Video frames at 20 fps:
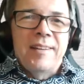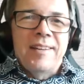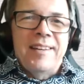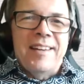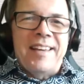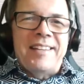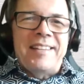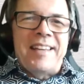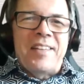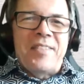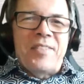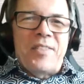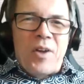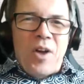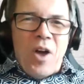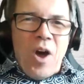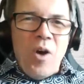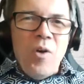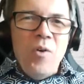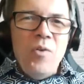And yet
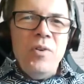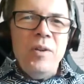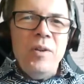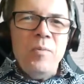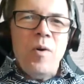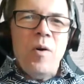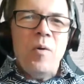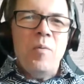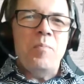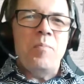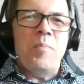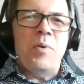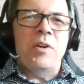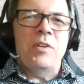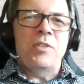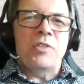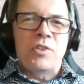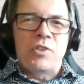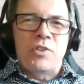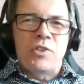the only one
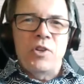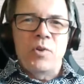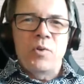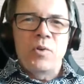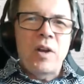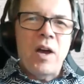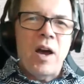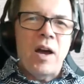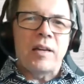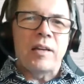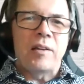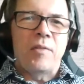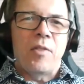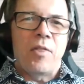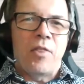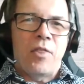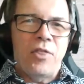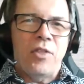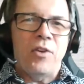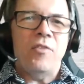person you and I can
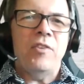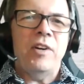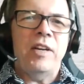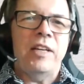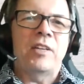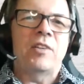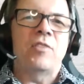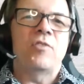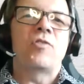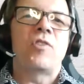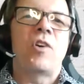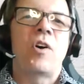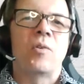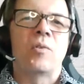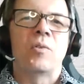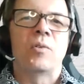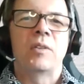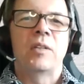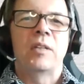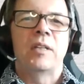thoroughly
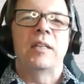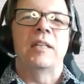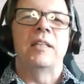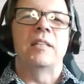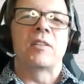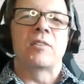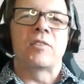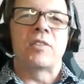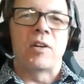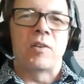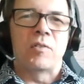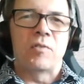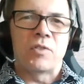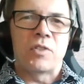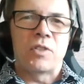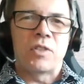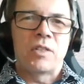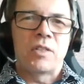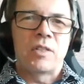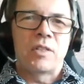control is
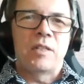ourselves,